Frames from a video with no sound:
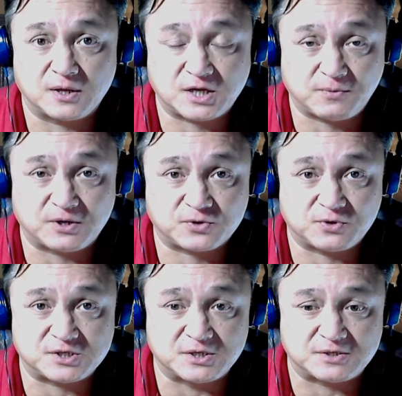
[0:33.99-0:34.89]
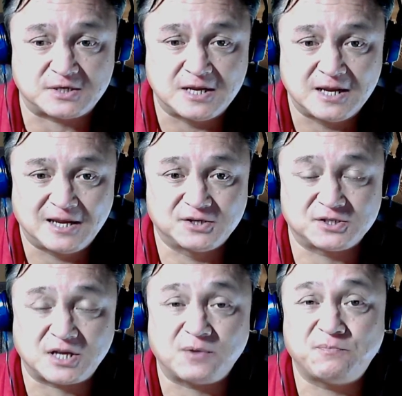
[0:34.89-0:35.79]
celebrates Christmas, it's
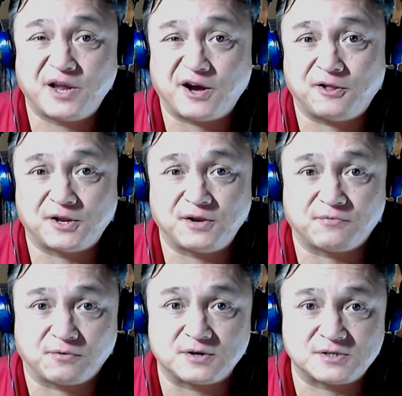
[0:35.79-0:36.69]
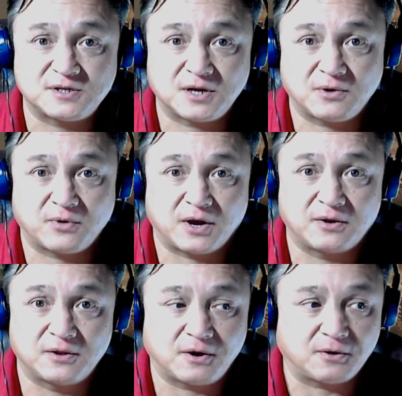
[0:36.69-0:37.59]
just not a big holiday for us
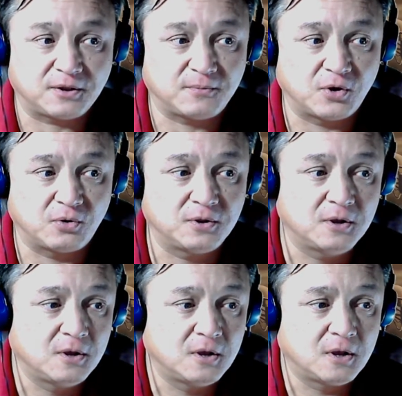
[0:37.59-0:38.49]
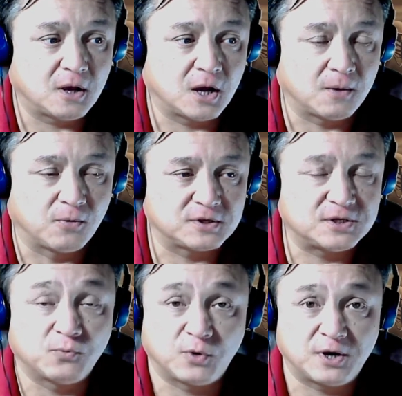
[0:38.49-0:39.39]
around in the Harley abode, more or less
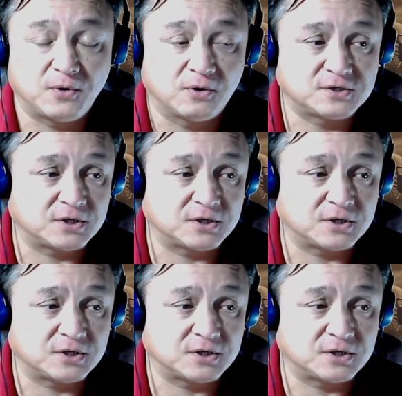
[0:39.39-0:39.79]
in the Wind abode.